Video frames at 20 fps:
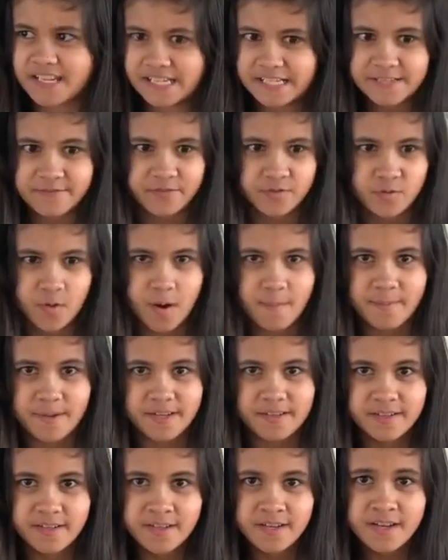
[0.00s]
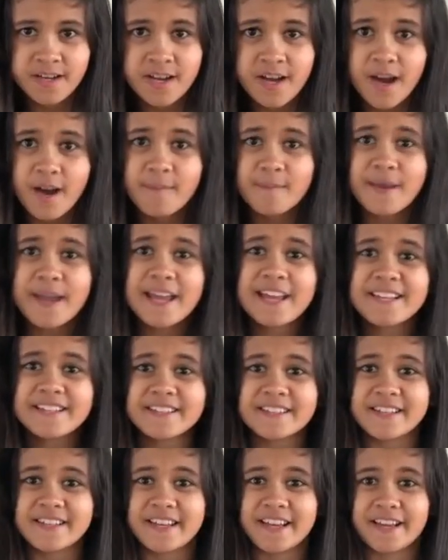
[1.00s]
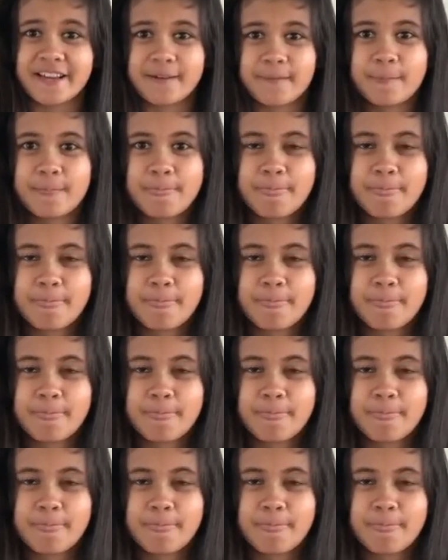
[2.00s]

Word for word: eavesdropping. Amazing!